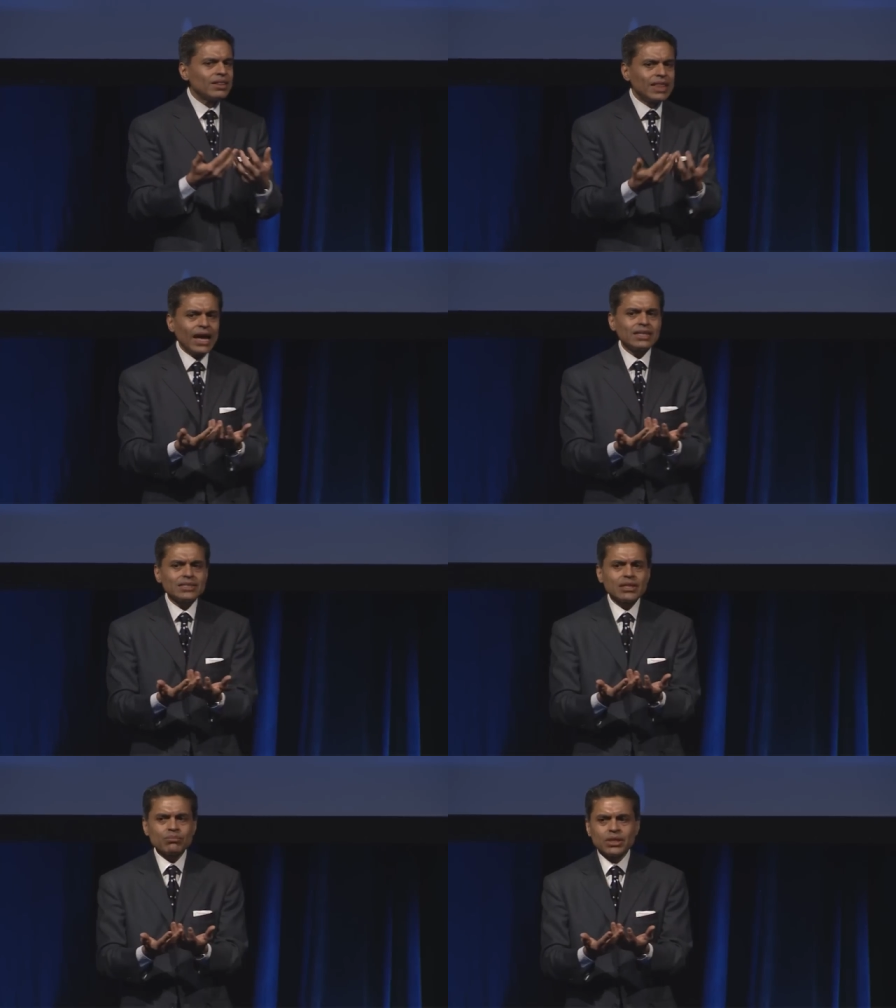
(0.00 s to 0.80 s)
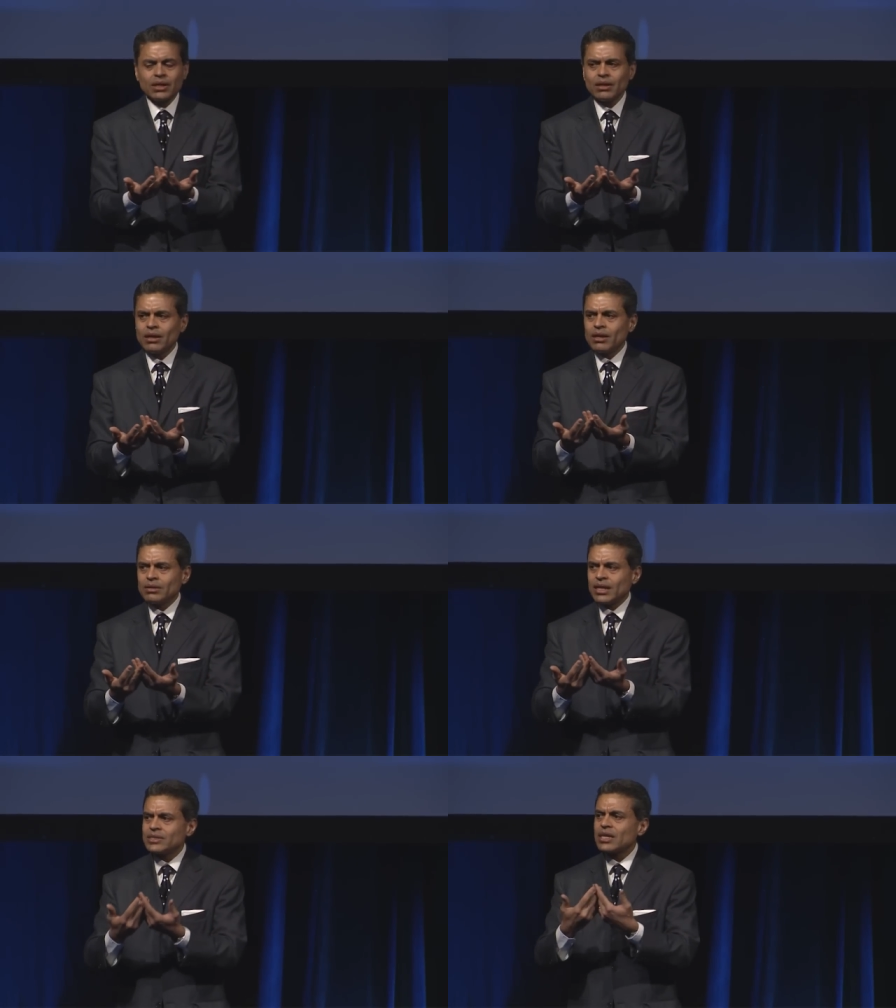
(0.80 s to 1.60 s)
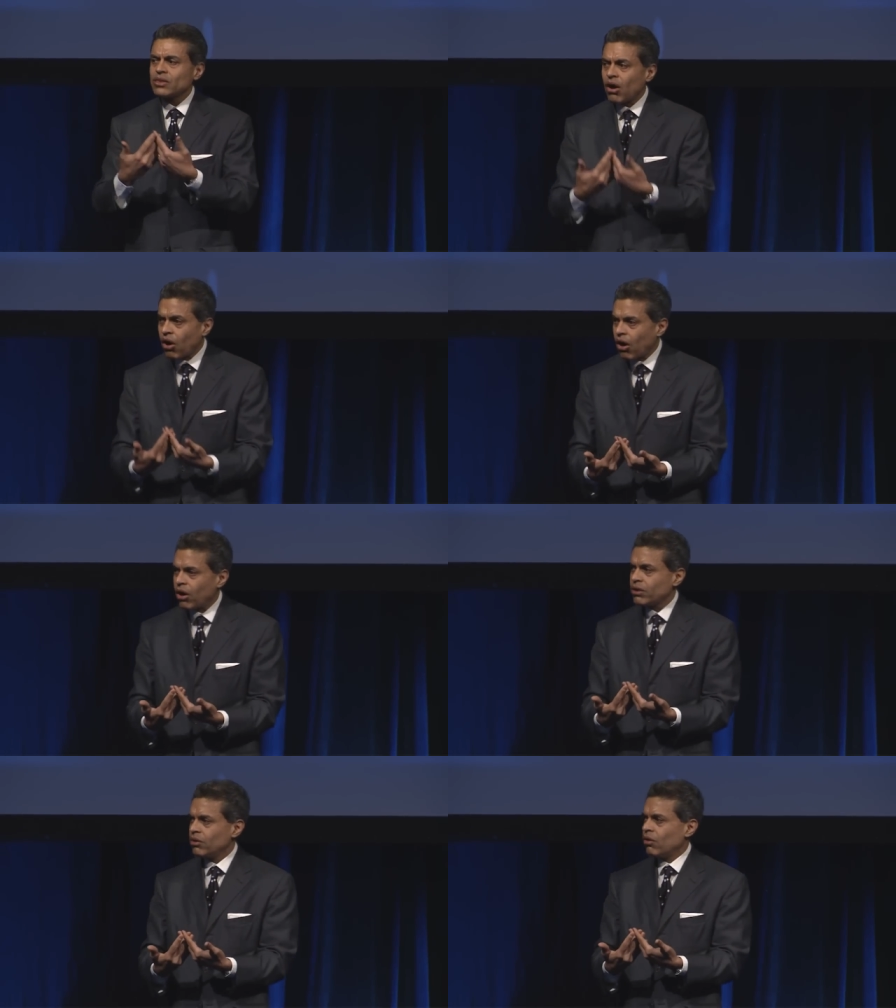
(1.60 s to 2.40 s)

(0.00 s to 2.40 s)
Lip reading: That is something that is at the heart